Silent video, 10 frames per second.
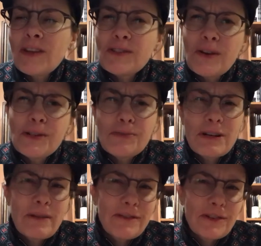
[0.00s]
So it's
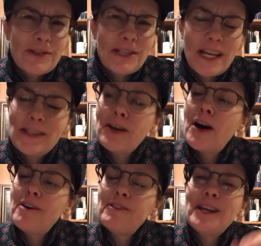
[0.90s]
one of my first days
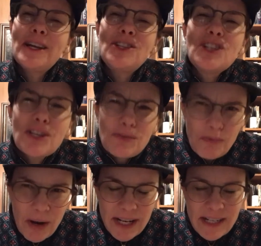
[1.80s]
off, and I
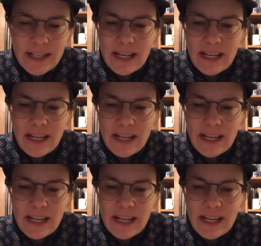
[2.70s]
just wanted a